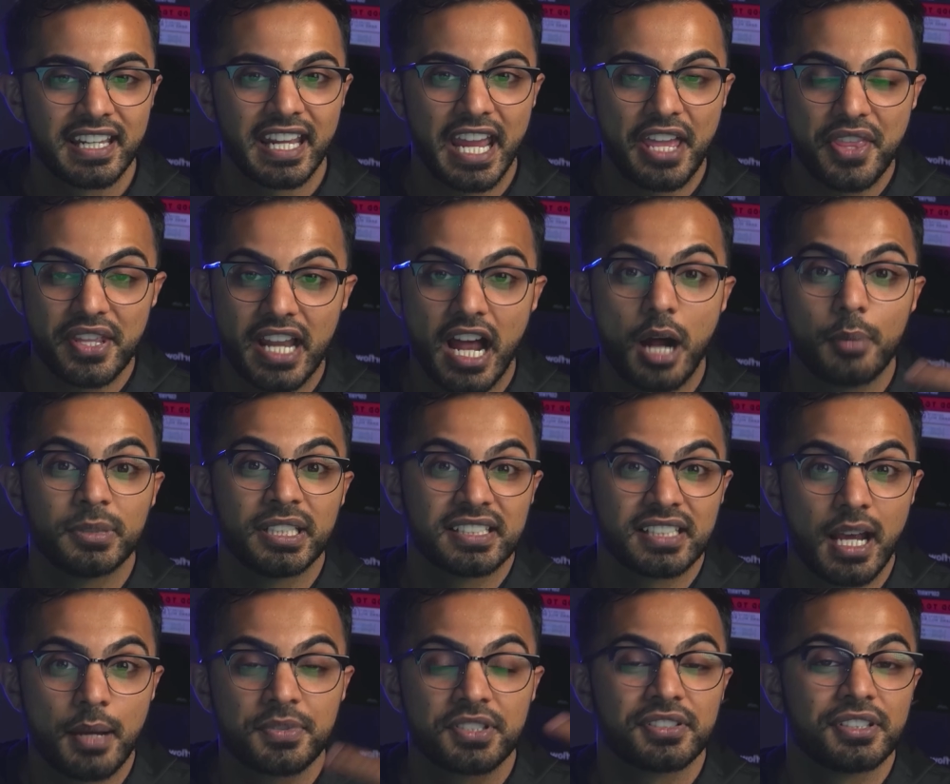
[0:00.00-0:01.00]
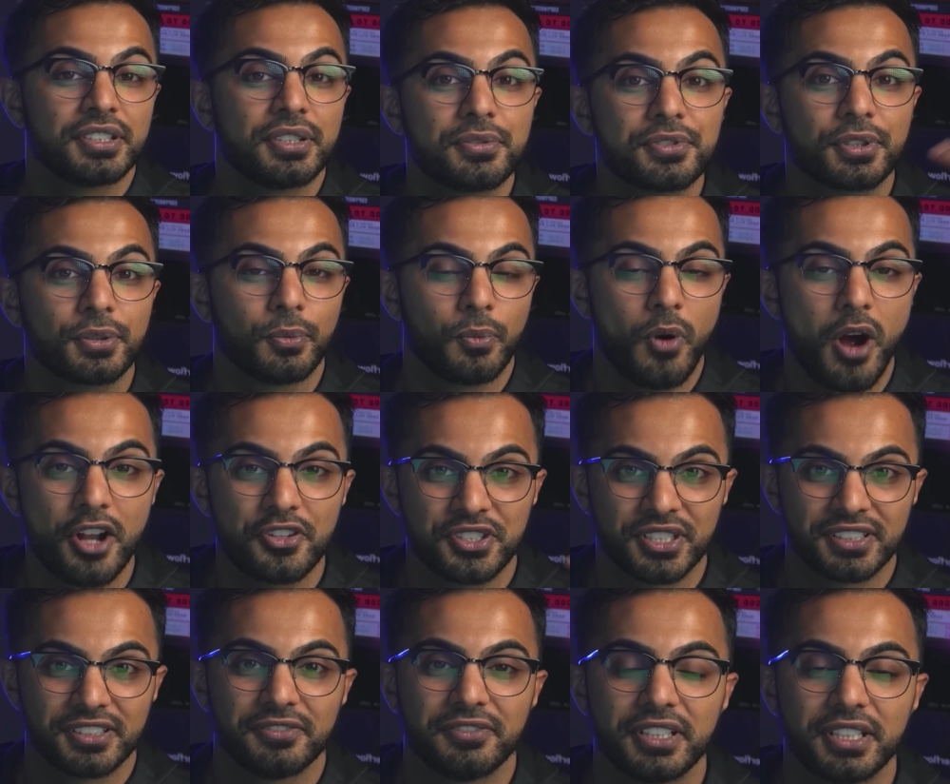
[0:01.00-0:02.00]
And then, how many times is the user
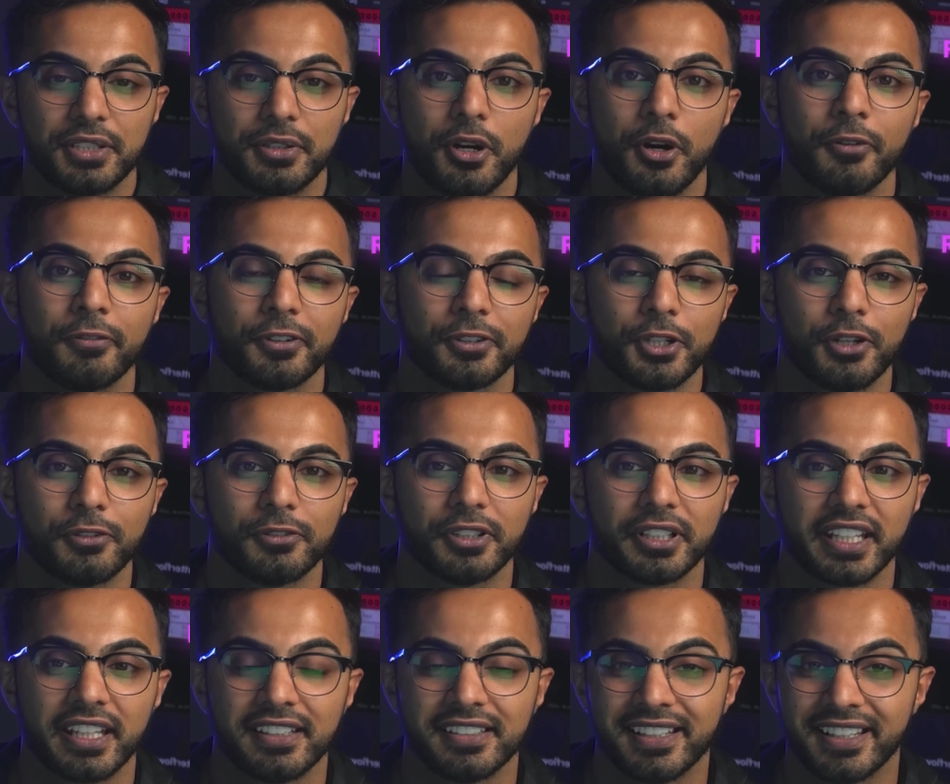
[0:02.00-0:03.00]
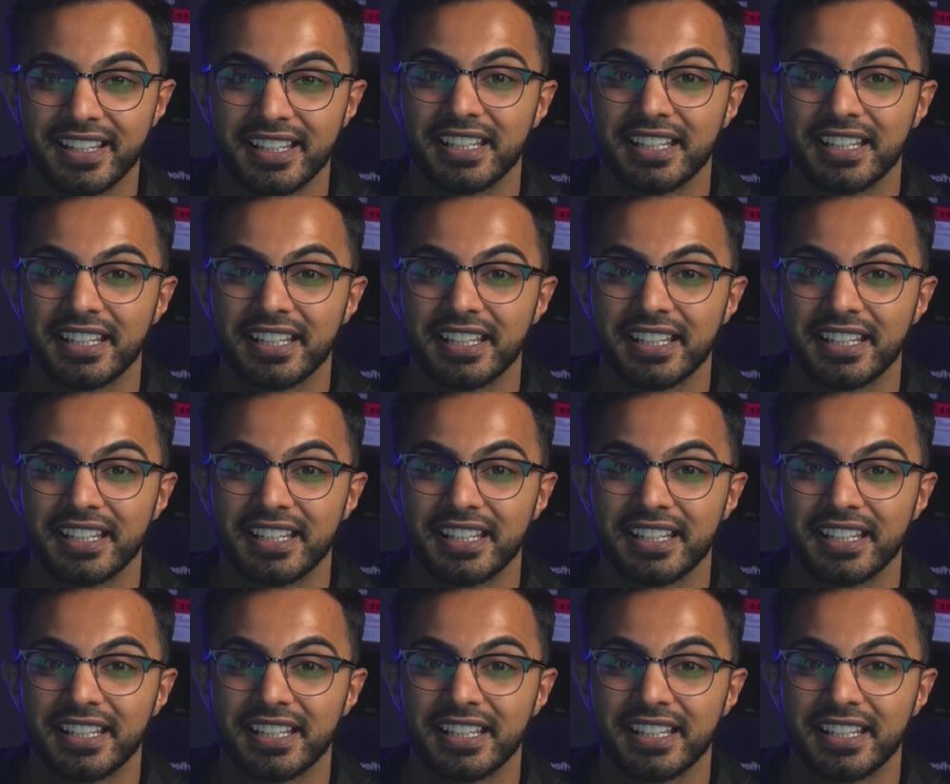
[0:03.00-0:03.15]
watching the video over and over again?